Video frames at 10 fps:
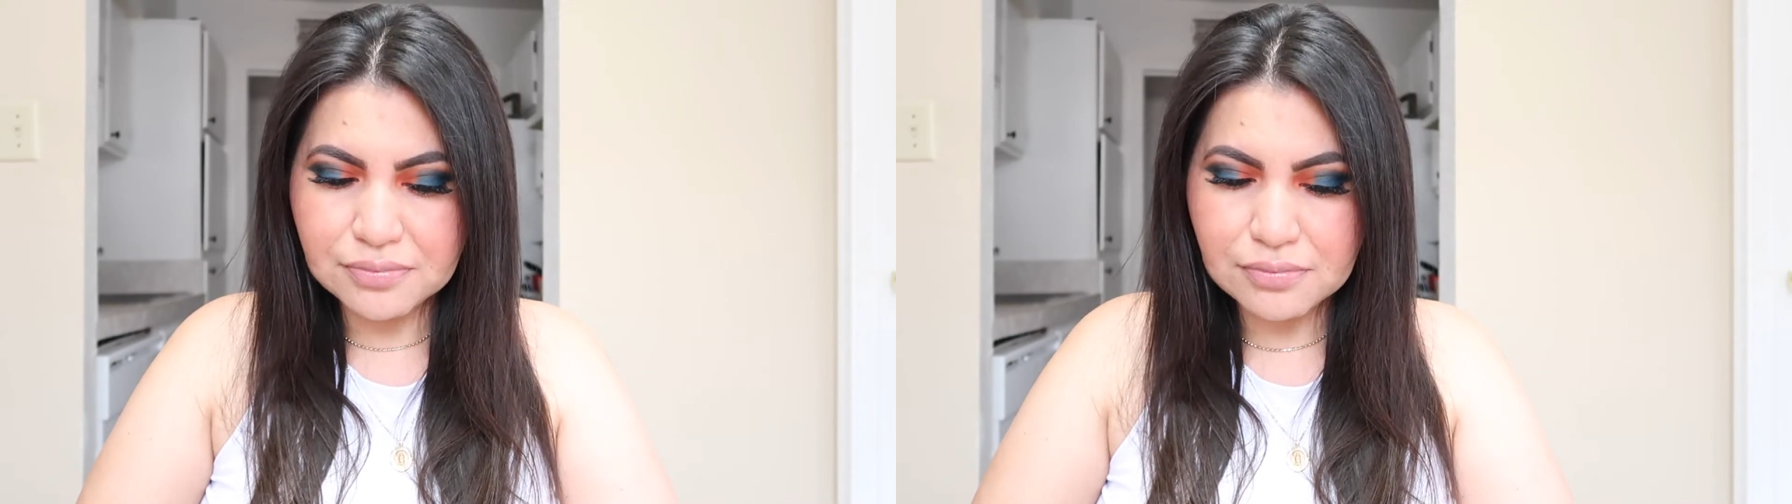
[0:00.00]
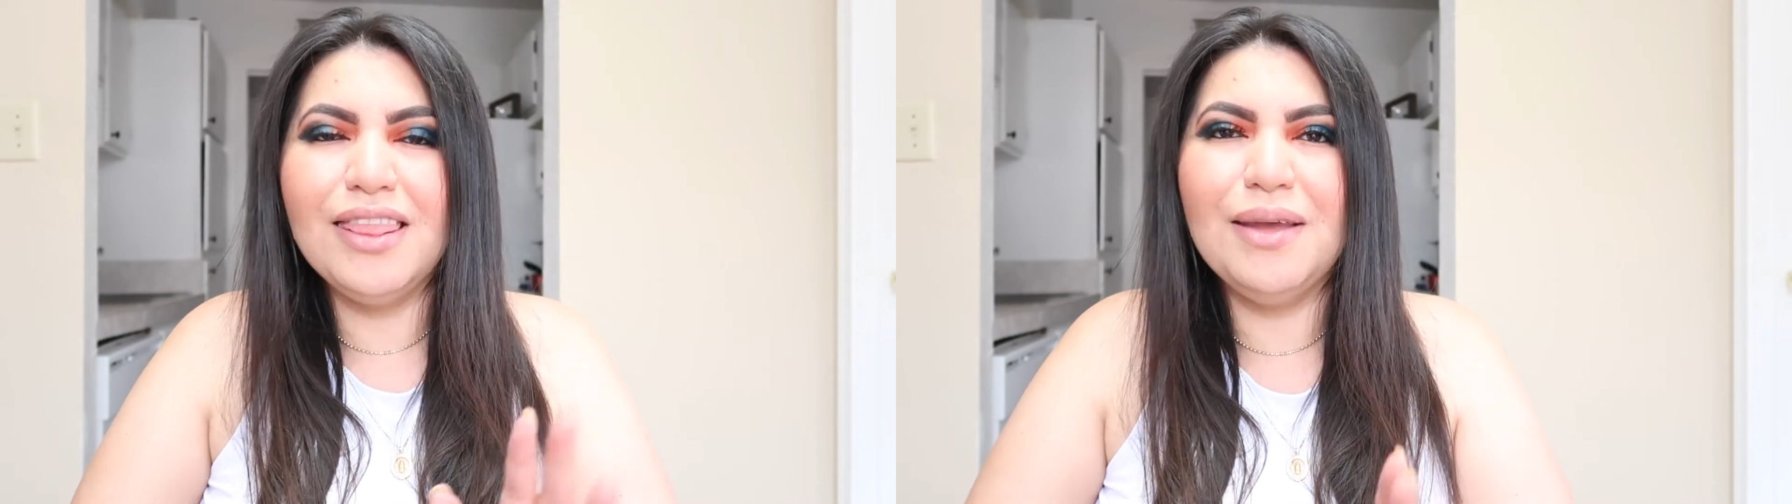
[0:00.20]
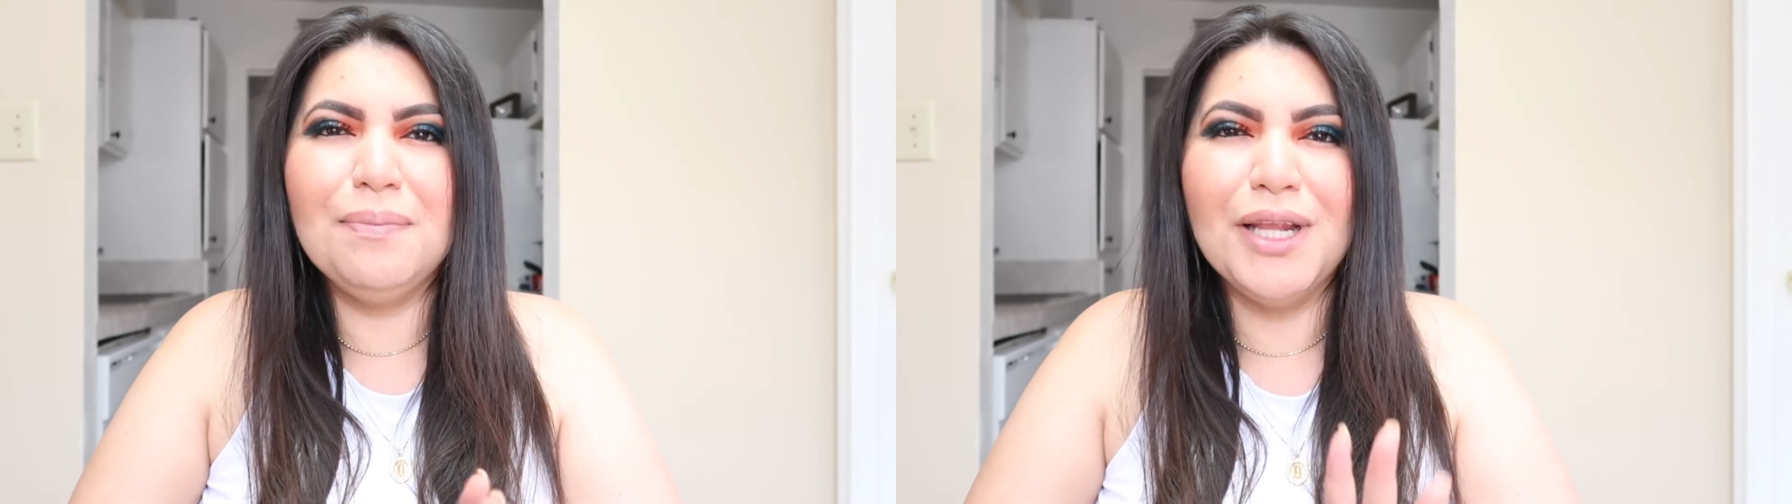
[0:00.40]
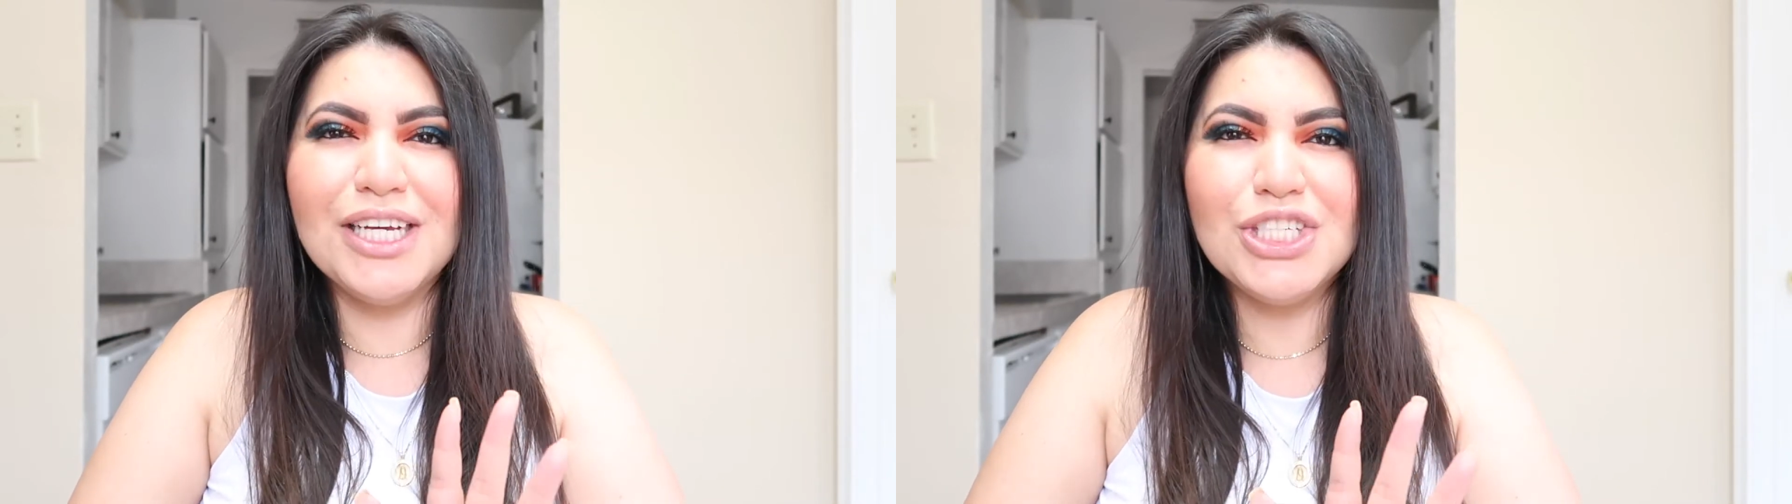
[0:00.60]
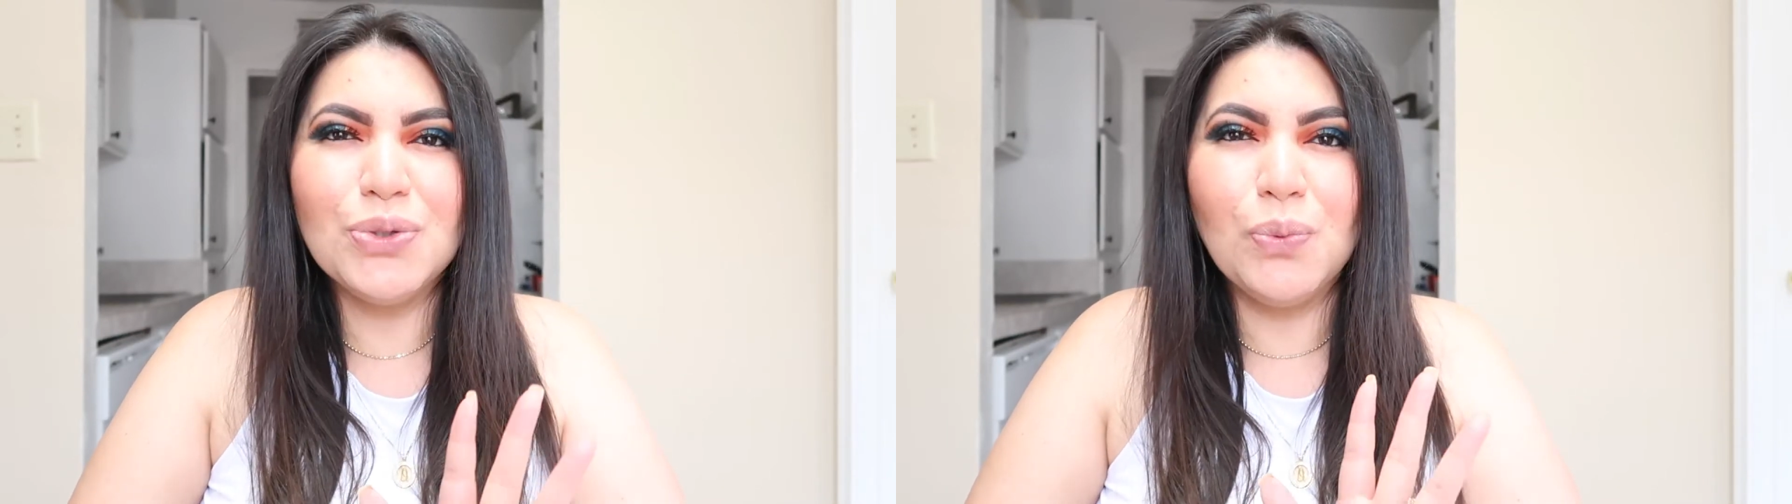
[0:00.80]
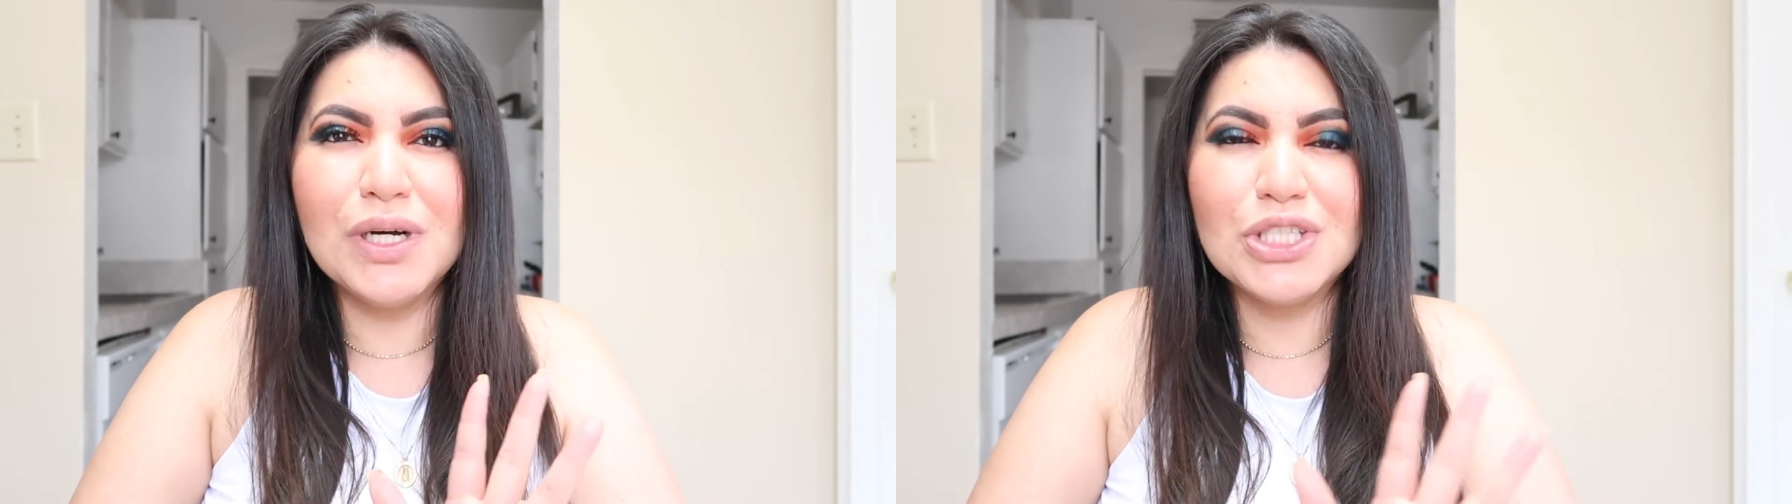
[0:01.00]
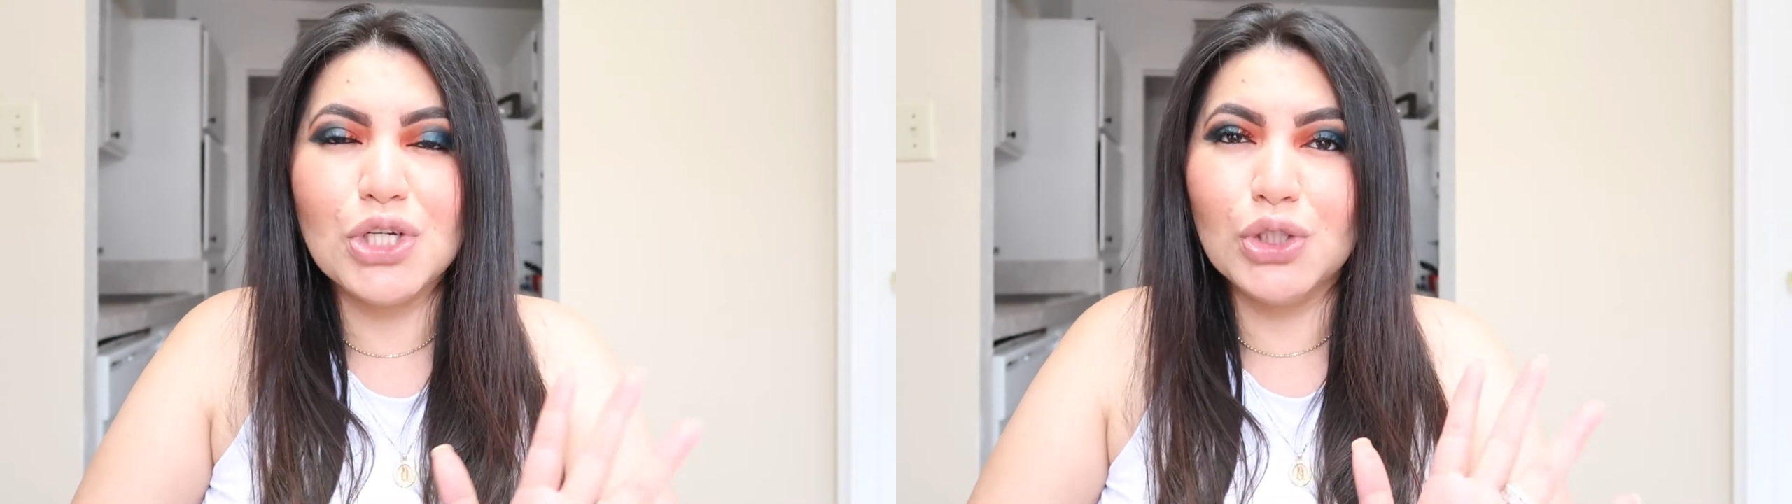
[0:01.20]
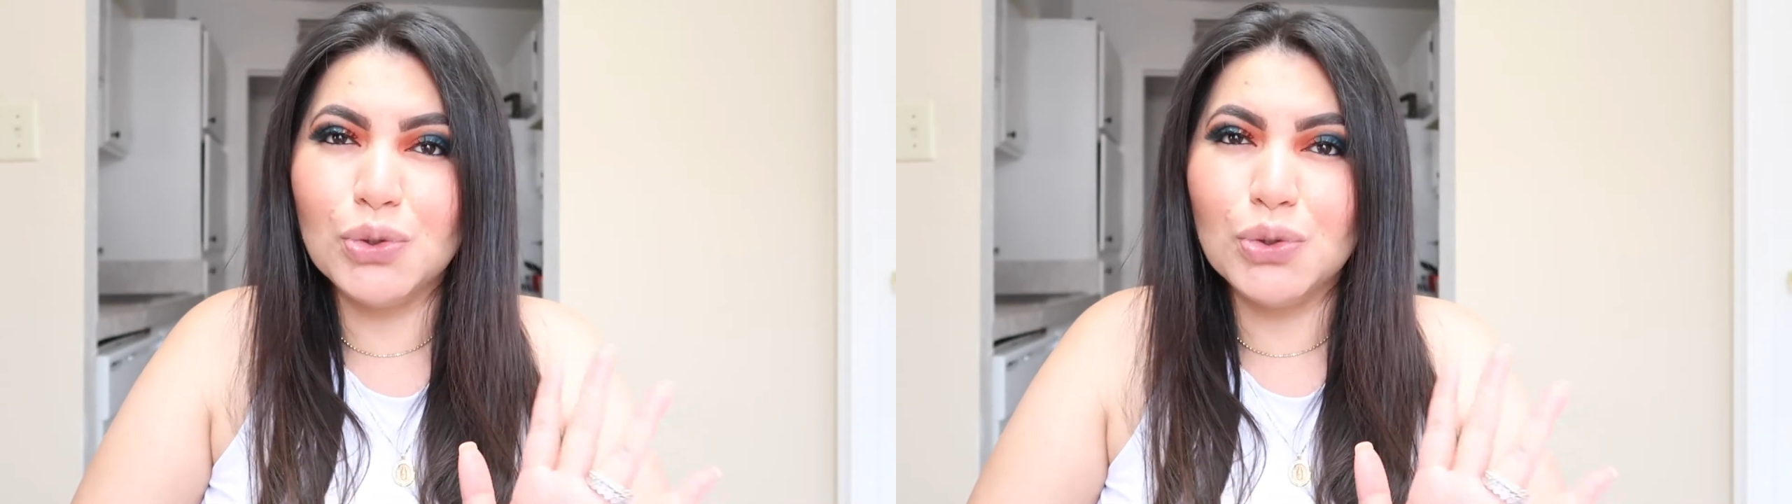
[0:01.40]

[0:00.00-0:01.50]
and the blush was